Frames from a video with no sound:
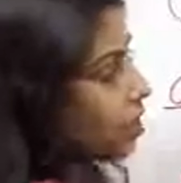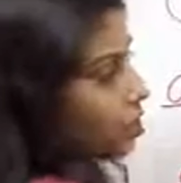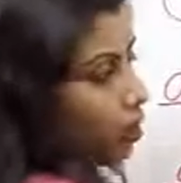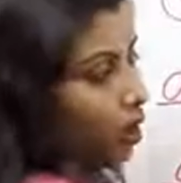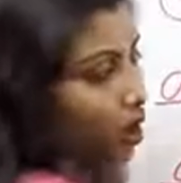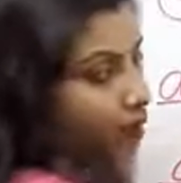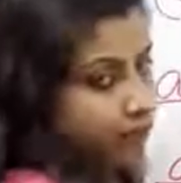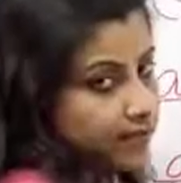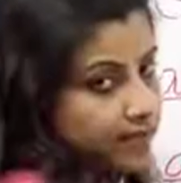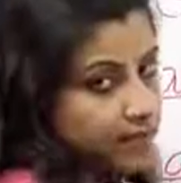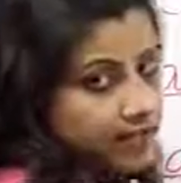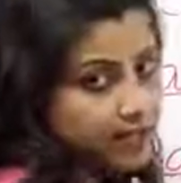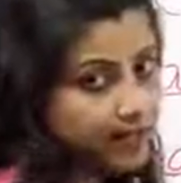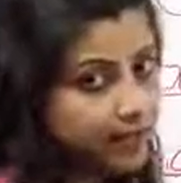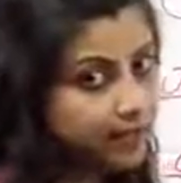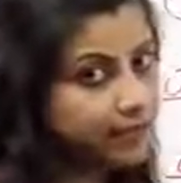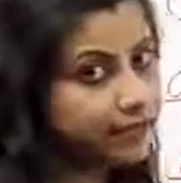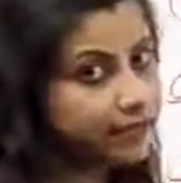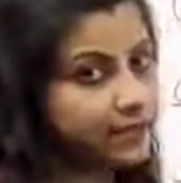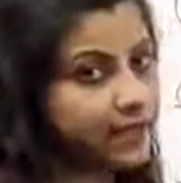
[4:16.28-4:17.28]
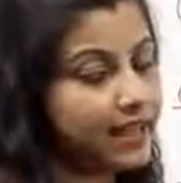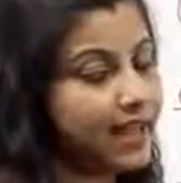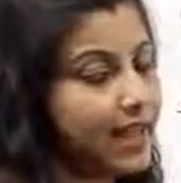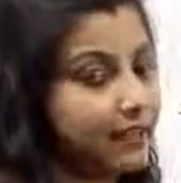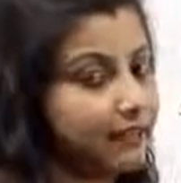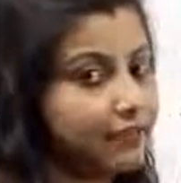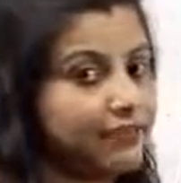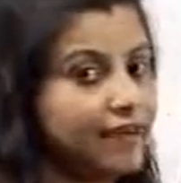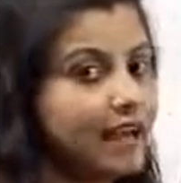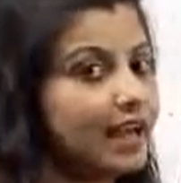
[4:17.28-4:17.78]
So obviously, if we
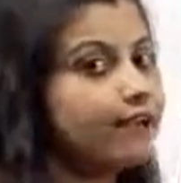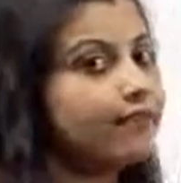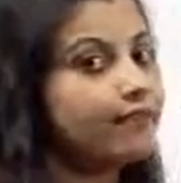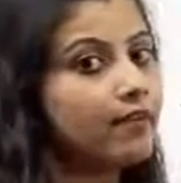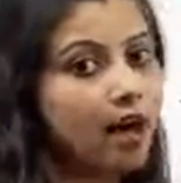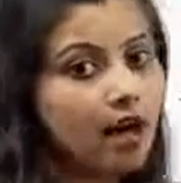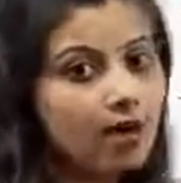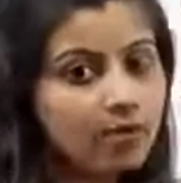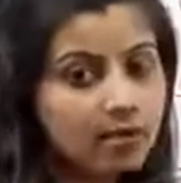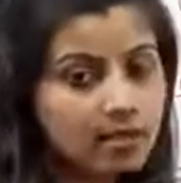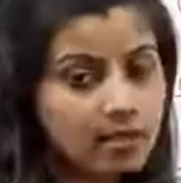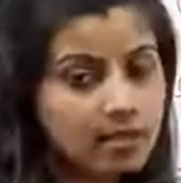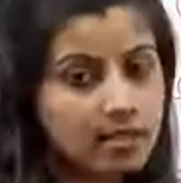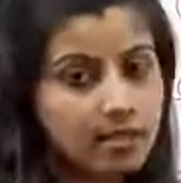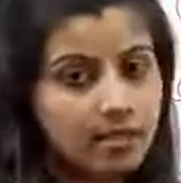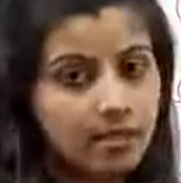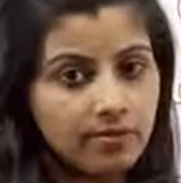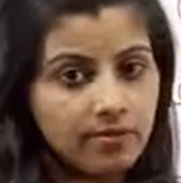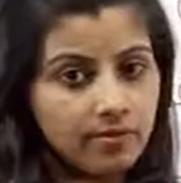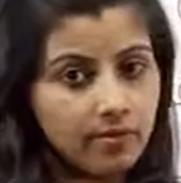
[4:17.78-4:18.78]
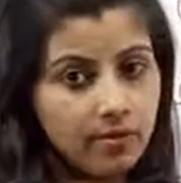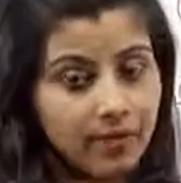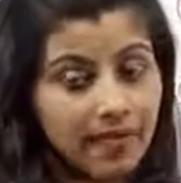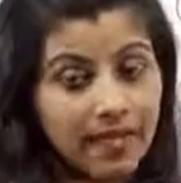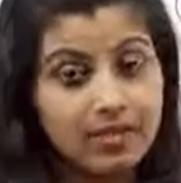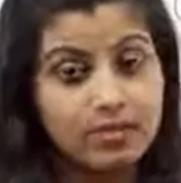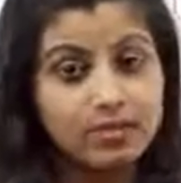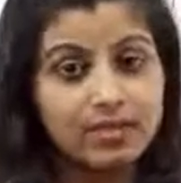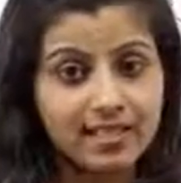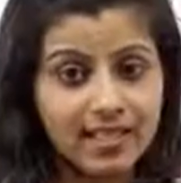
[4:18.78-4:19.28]
have 5 vowels from
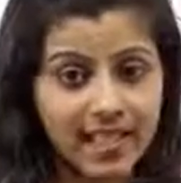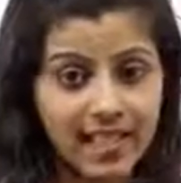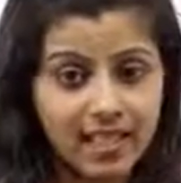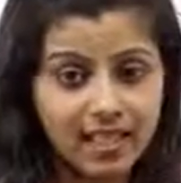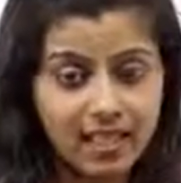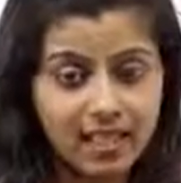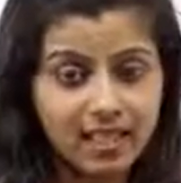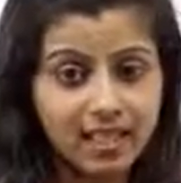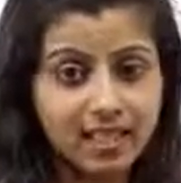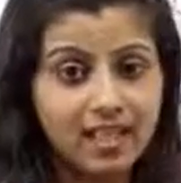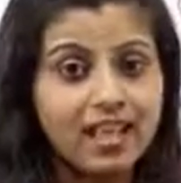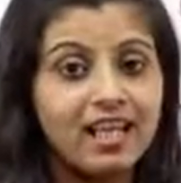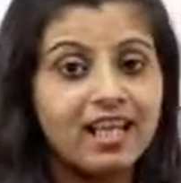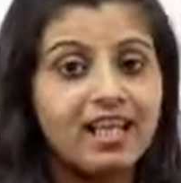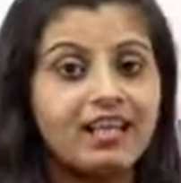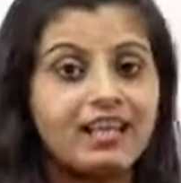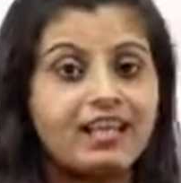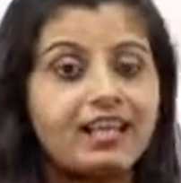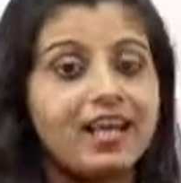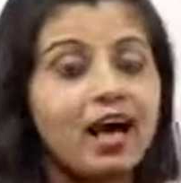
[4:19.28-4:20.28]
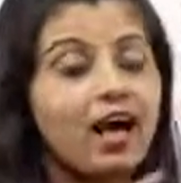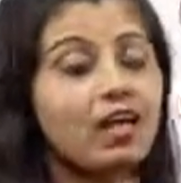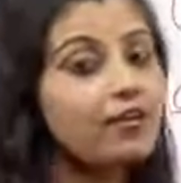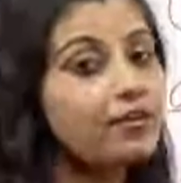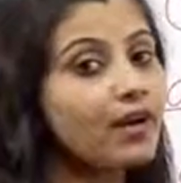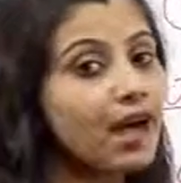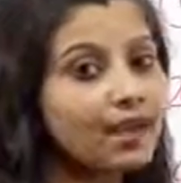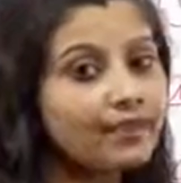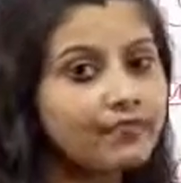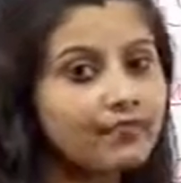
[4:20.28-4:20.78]
A to Z, the
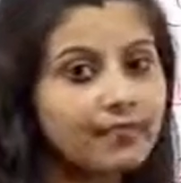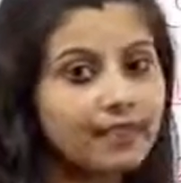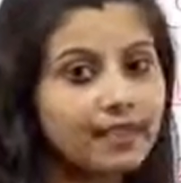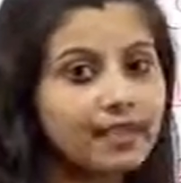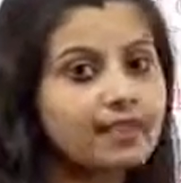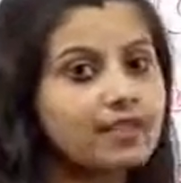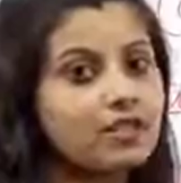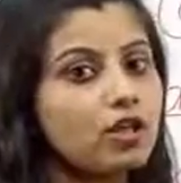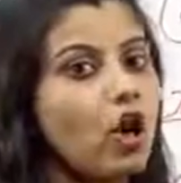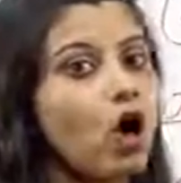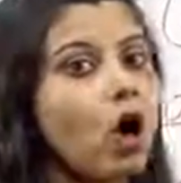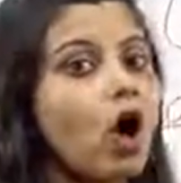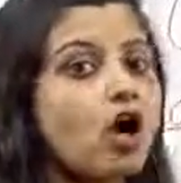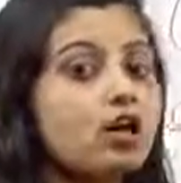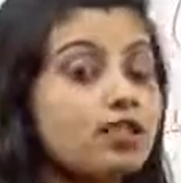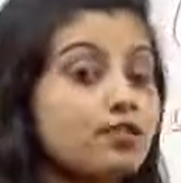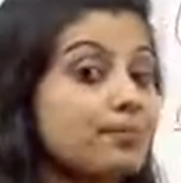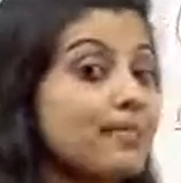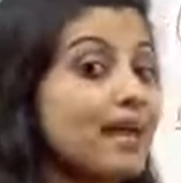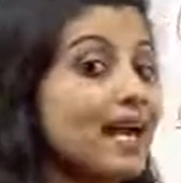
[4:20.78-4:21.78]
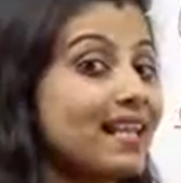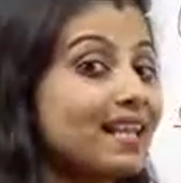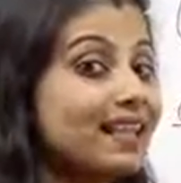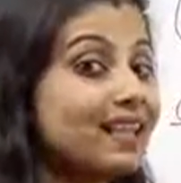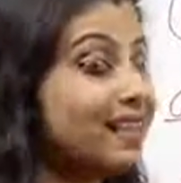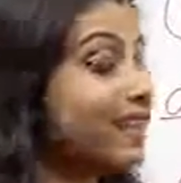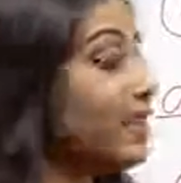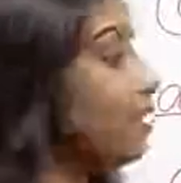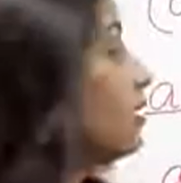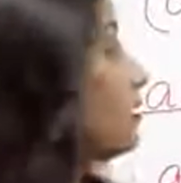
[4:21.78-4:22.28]
other alphabets
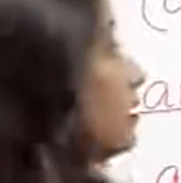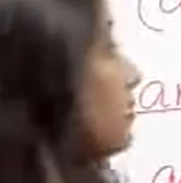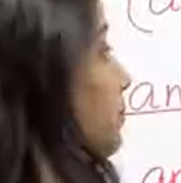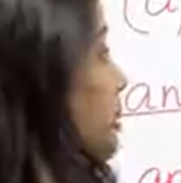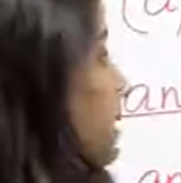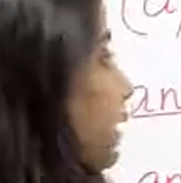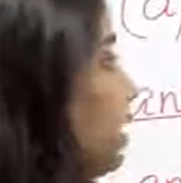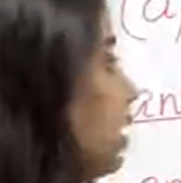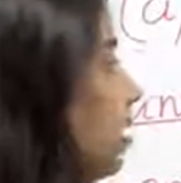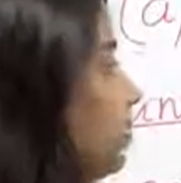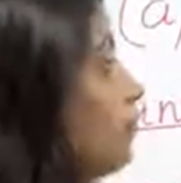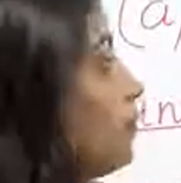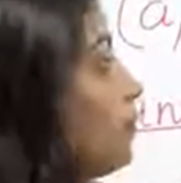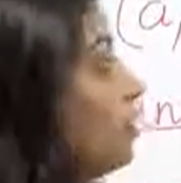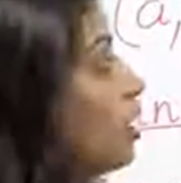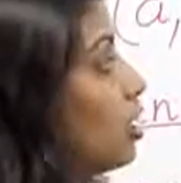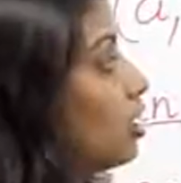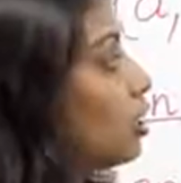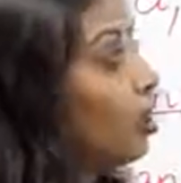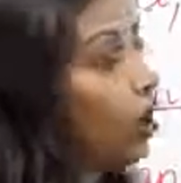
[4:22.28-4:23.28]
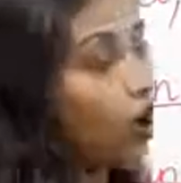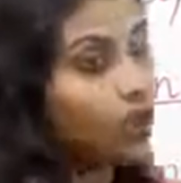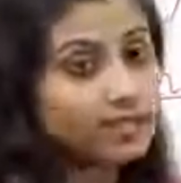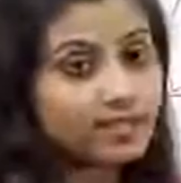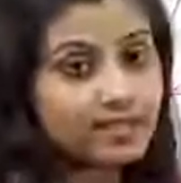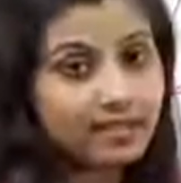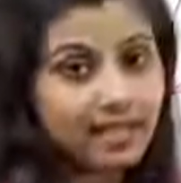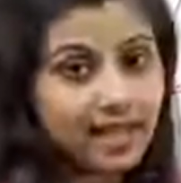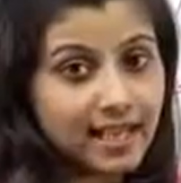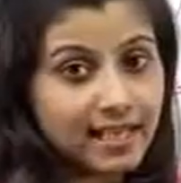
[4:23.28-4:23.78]
automatically become
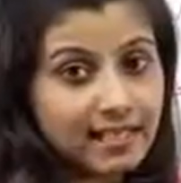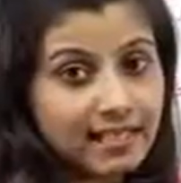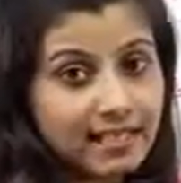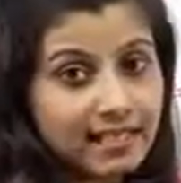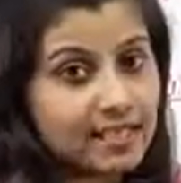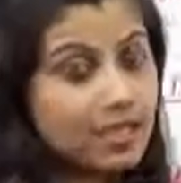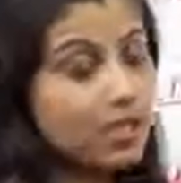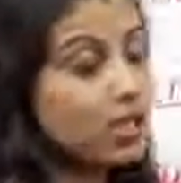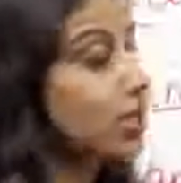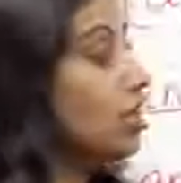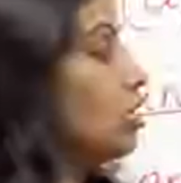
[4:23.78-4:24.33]
consonants.